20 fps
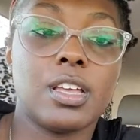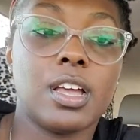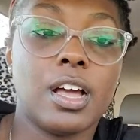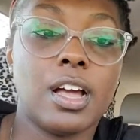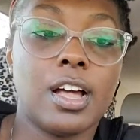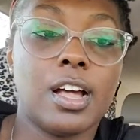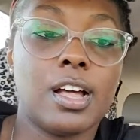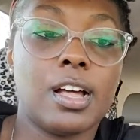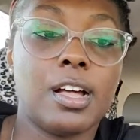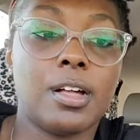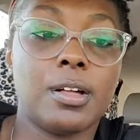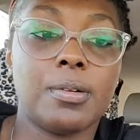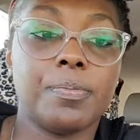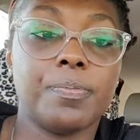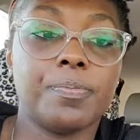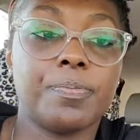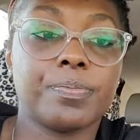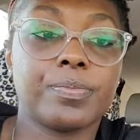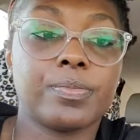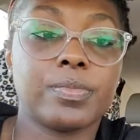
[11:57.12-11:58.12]

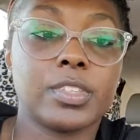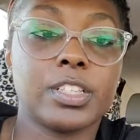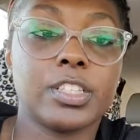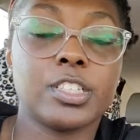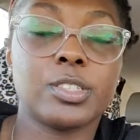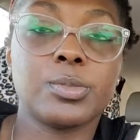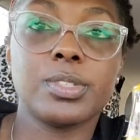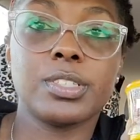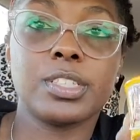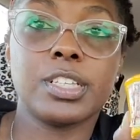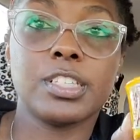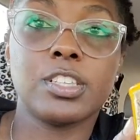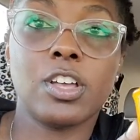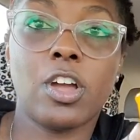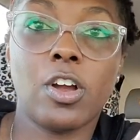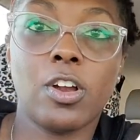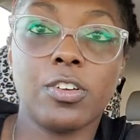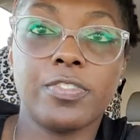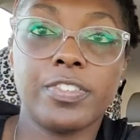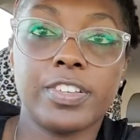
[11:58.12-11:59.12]
Um. This one says
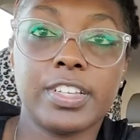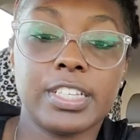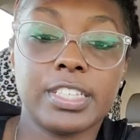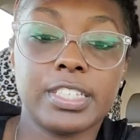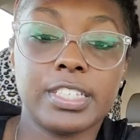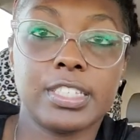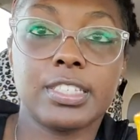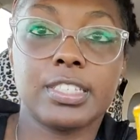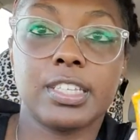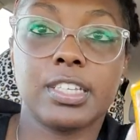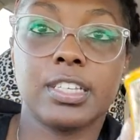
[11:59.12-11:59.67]
Harvest,